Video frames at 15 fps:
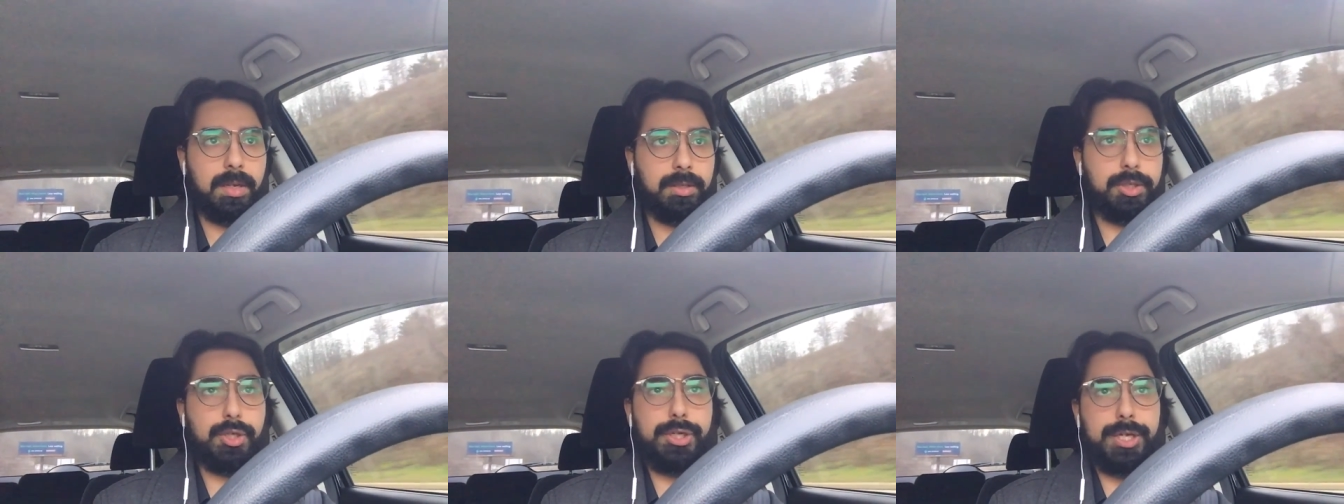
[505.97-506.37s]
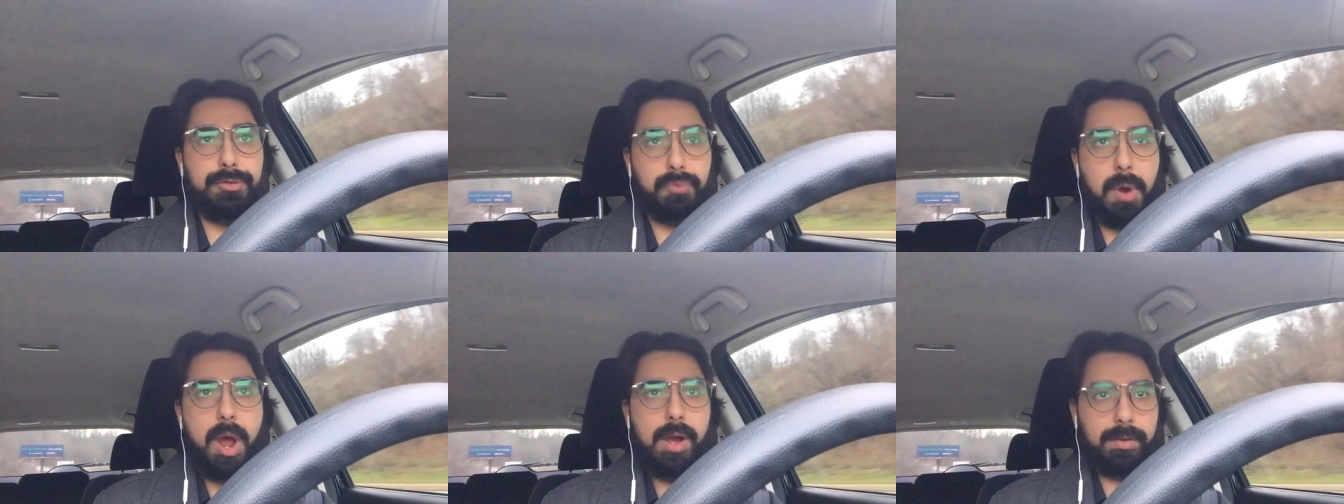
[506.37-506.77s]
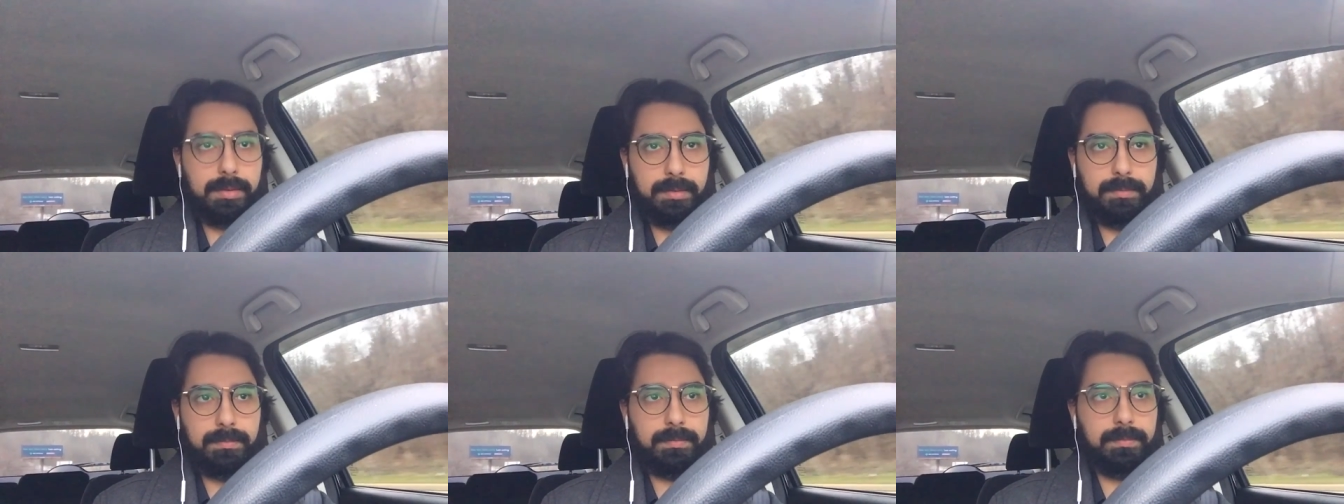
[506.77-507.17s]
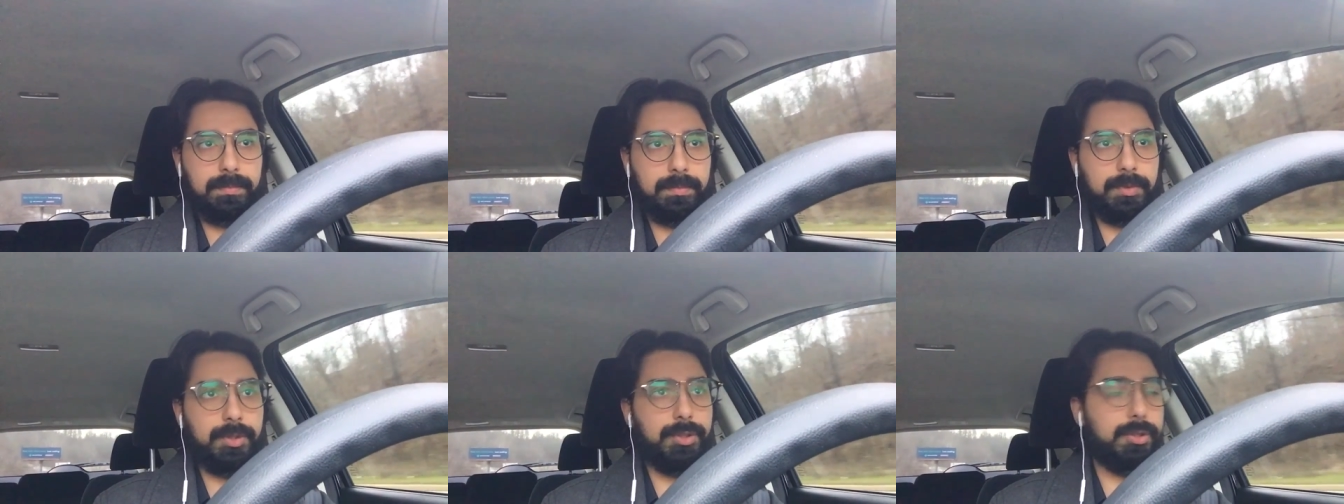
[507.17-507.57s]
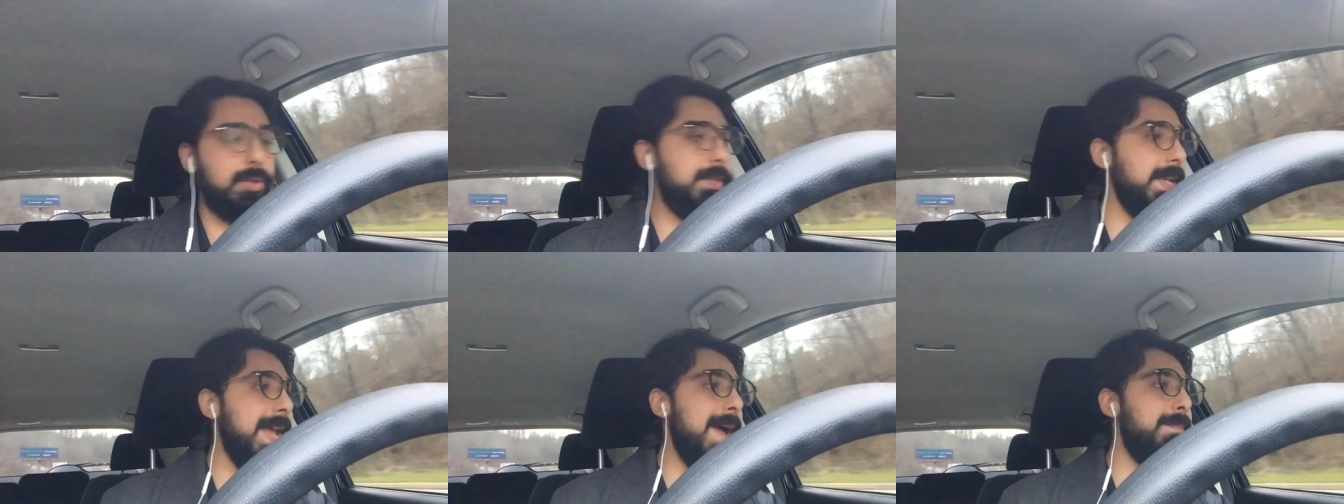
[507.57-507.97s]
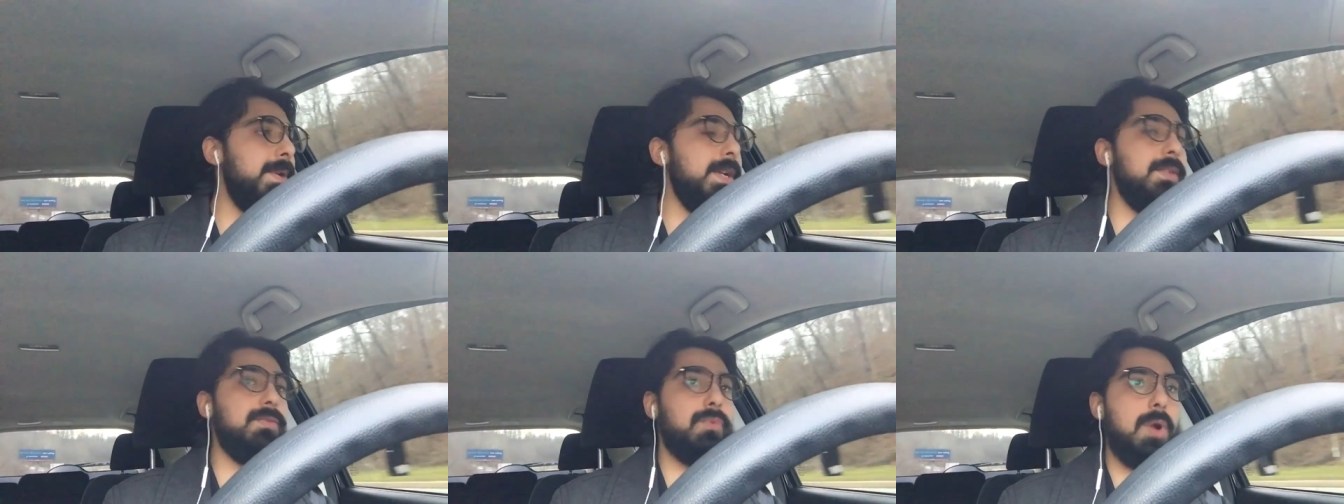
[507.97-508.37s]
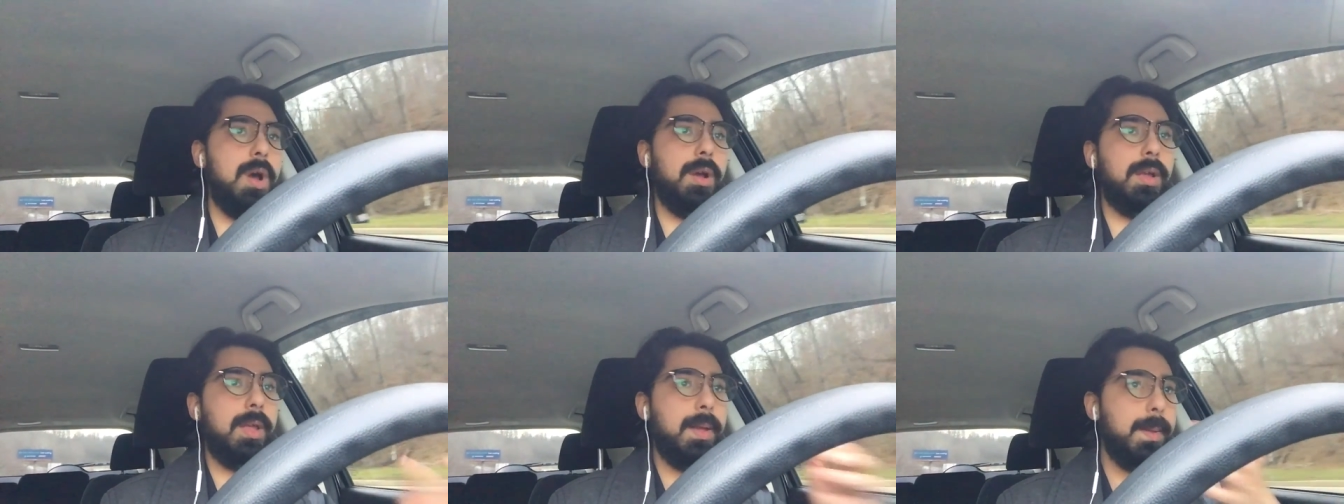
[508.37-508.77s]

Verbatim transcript: So she's wrong. So Tulsi Gabbard is wrong.